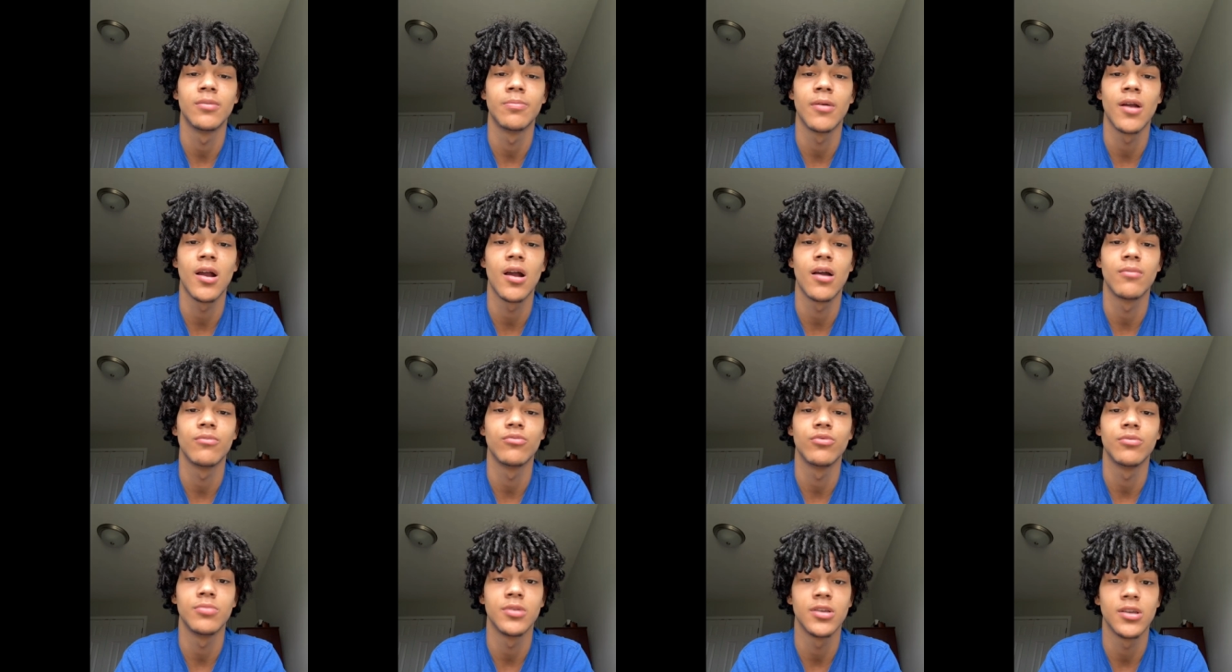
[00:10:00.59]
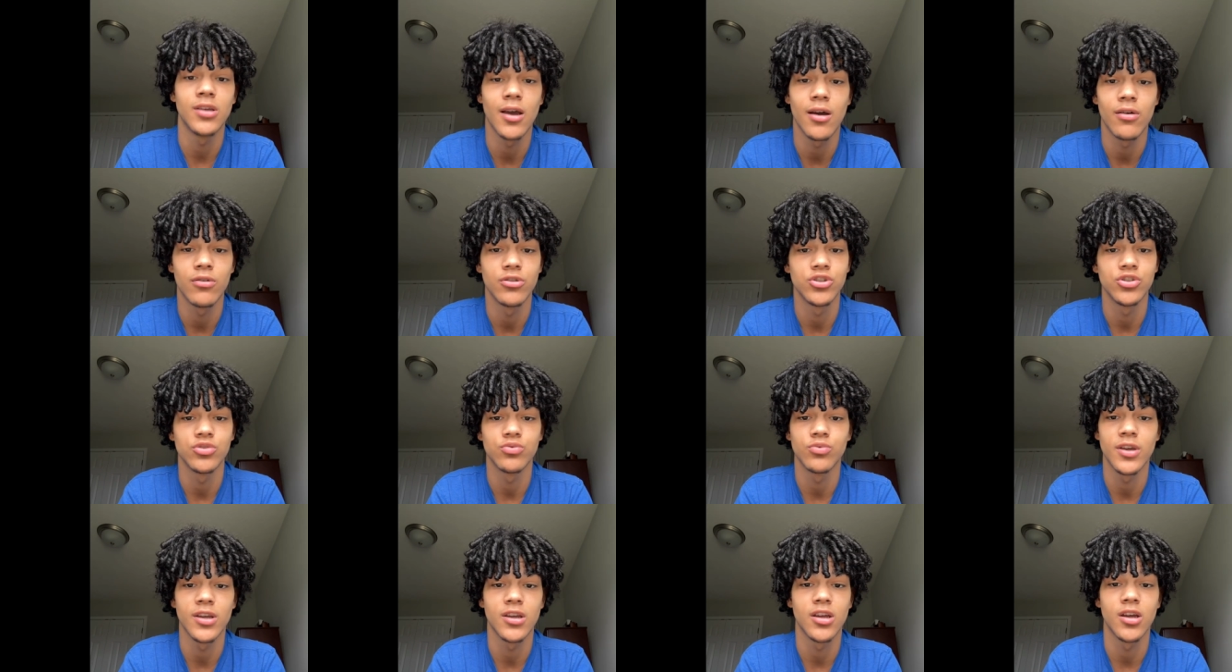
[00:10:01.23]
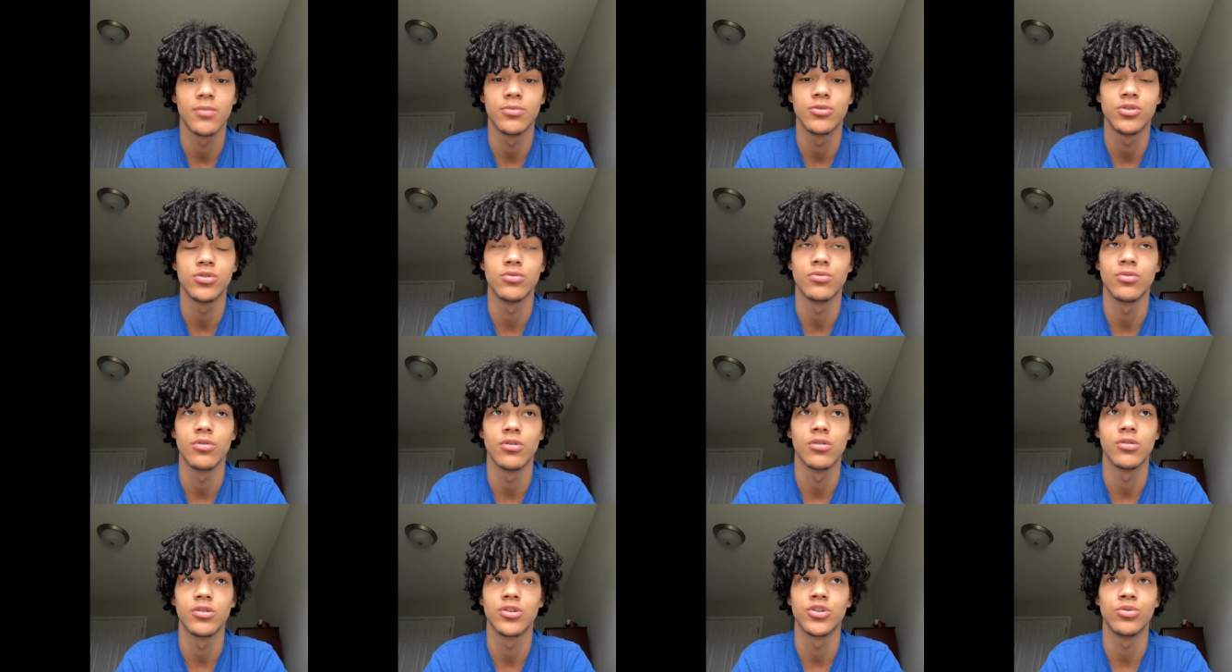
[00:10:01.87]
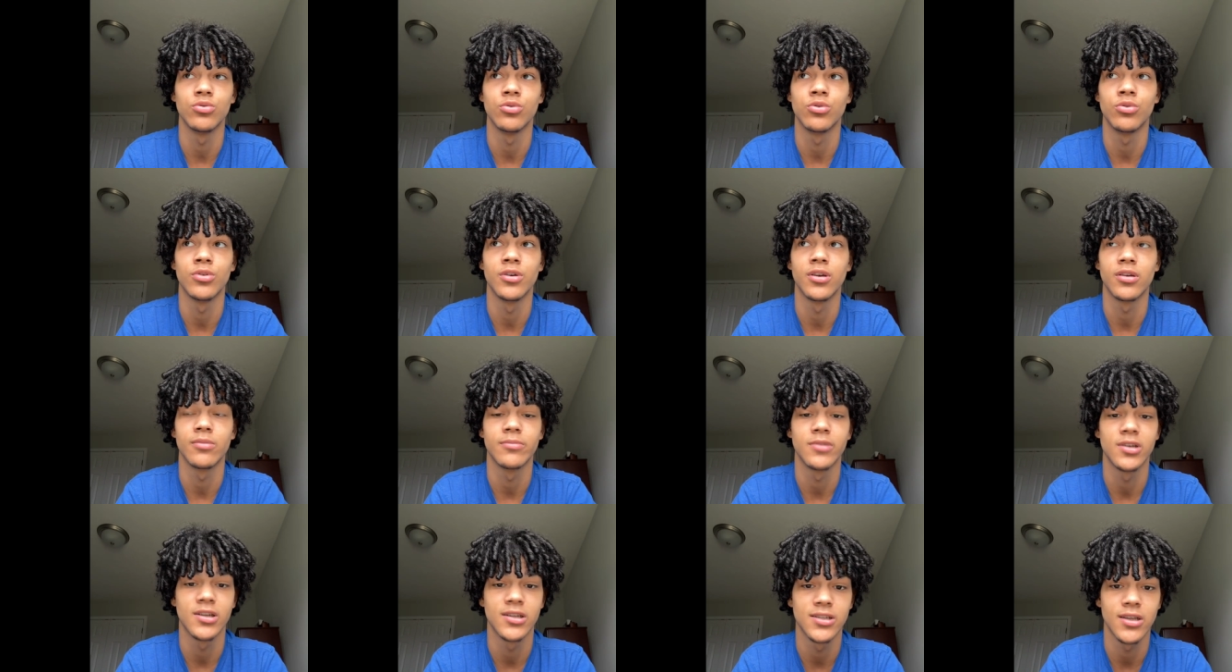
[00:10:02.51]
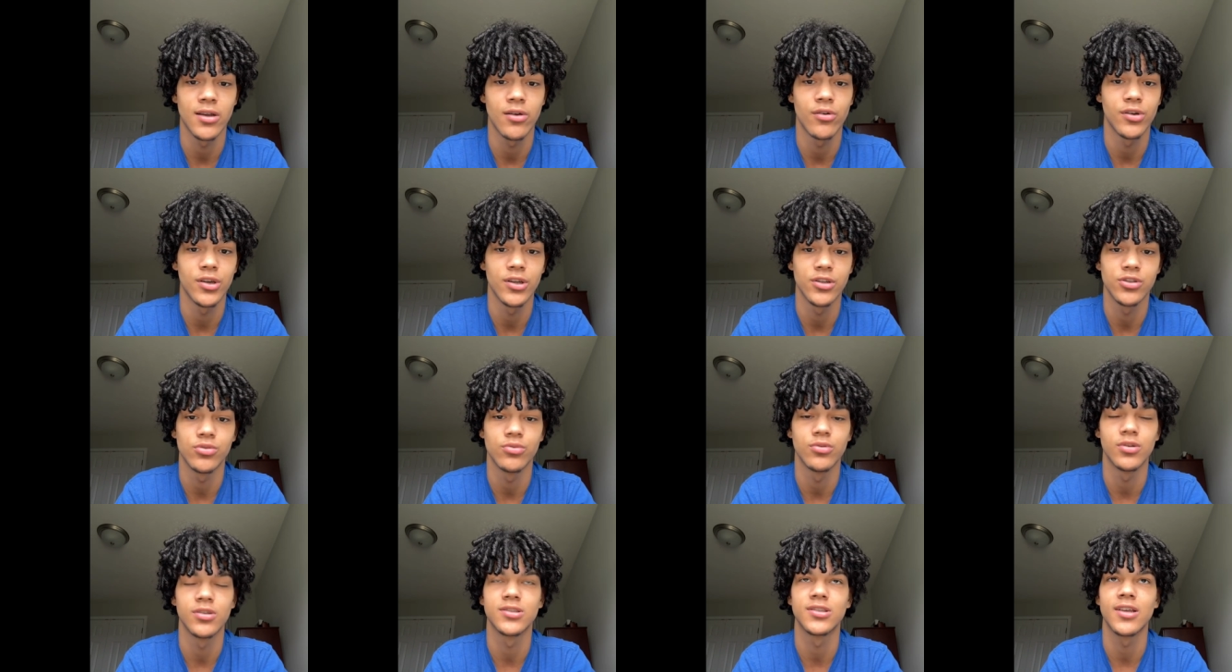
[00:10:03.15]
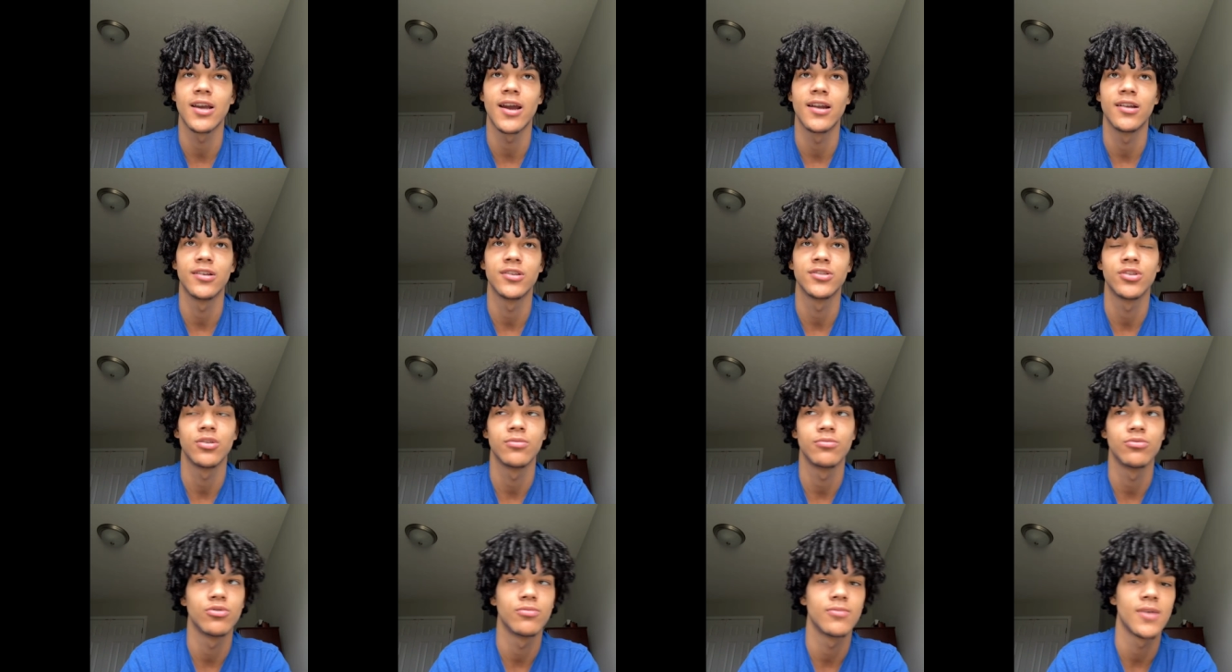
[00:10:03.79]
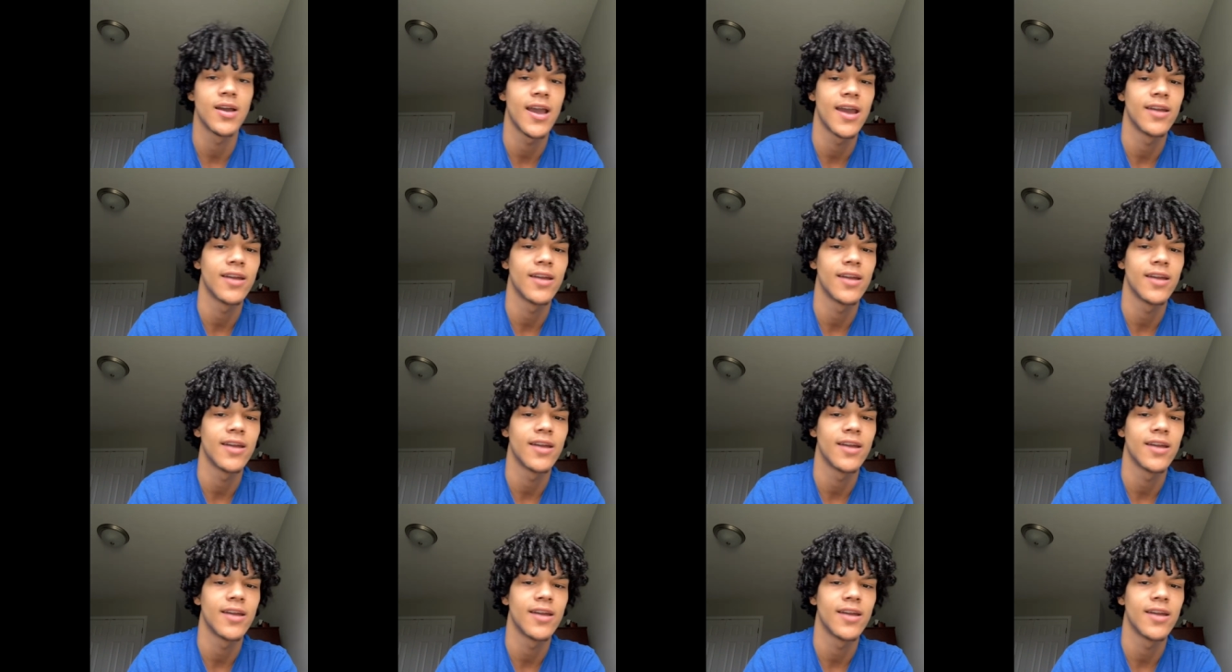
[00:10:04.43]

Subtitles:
problem would be I would just wake up too quick because I would get too excited. So boom, I had to